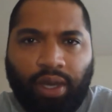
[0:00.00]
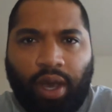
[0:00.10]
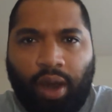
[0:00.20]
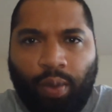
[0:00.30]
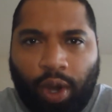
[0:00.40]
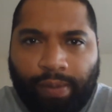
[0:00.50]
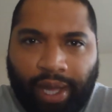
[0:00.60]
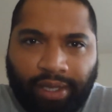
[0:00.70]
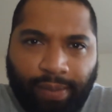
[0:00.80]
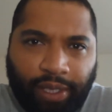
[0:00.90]
Welcome back
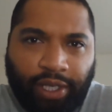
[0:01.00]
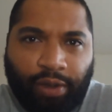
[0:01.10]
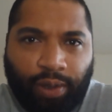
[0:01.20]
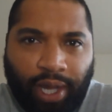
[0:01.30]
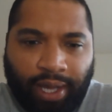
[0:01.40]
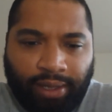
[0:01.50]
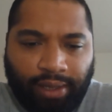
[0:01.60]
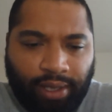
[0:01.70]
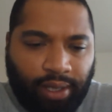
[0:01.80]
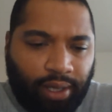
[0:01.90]
to my channel, guys.
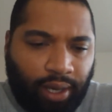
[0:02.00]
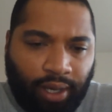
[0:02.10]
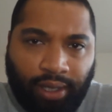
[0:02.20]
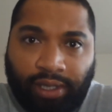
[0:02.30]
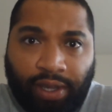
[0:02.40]
Let's